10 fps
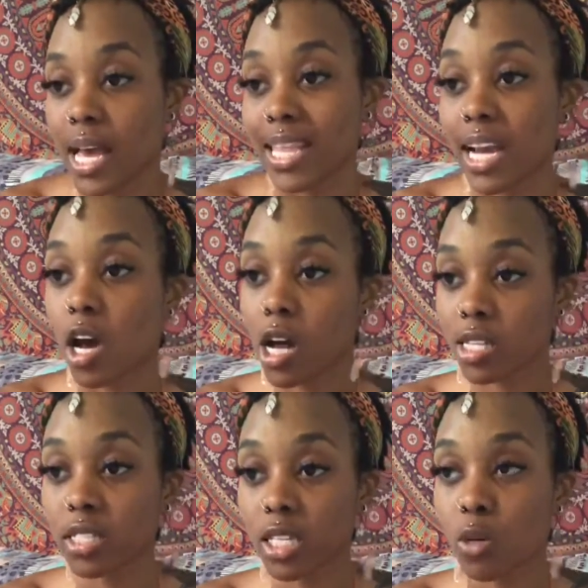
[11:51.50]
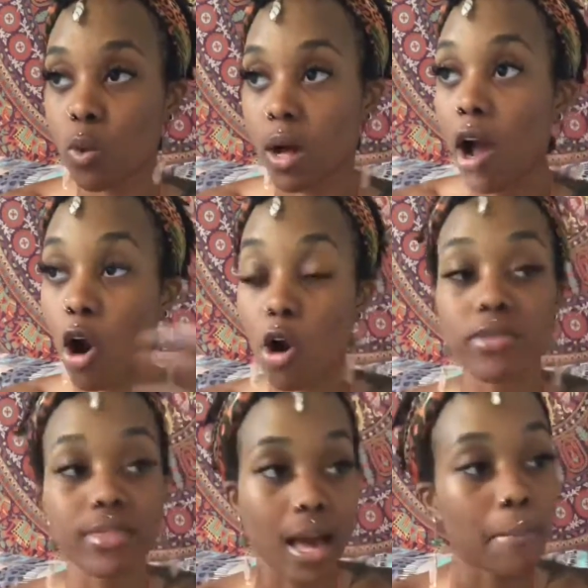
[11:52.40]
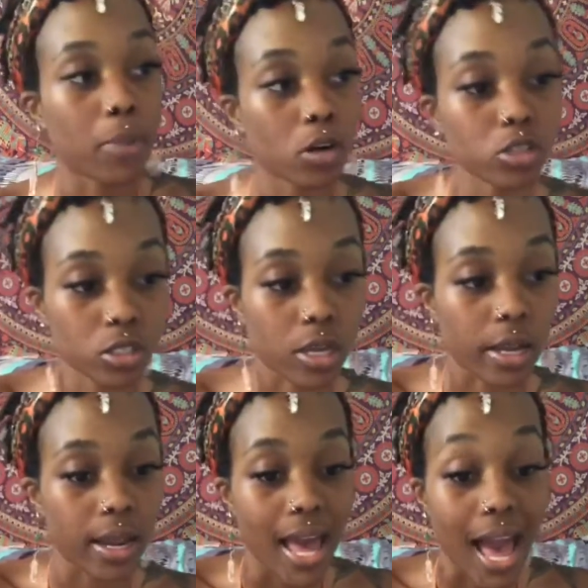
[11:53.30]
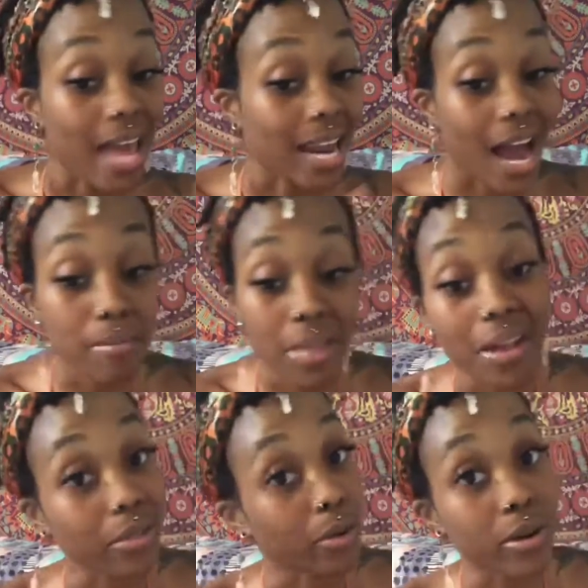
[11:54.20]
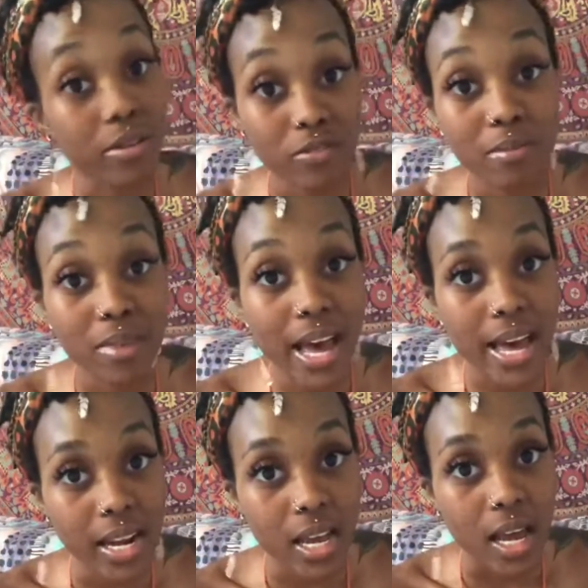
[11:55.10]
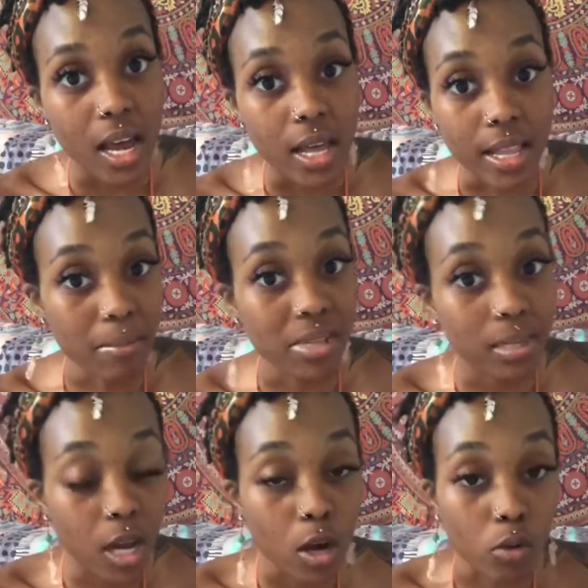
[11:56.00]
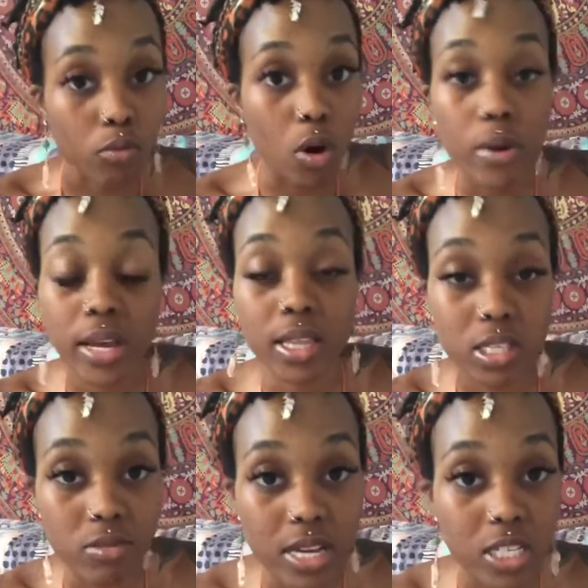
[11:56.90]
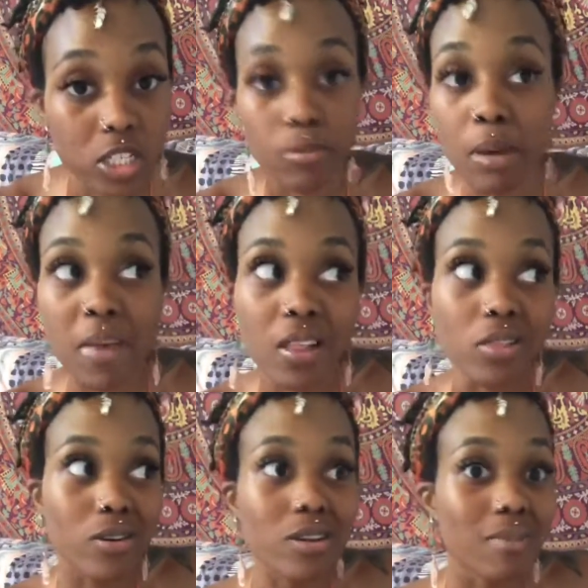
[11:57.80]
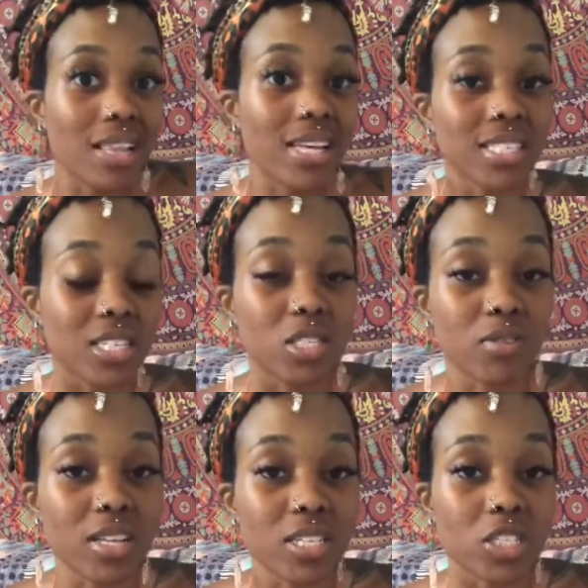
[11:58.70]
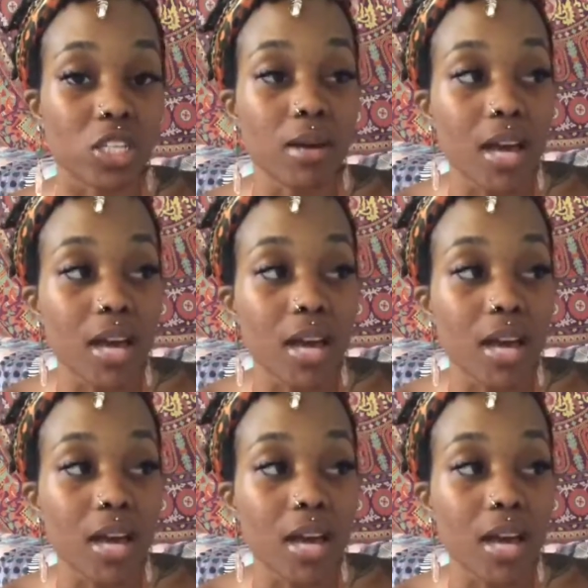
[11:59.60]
that constantly will hurt that person, and I'm not learning from that, that means I'm not growing in this relationship. I'm not learning my lesson in this relationship.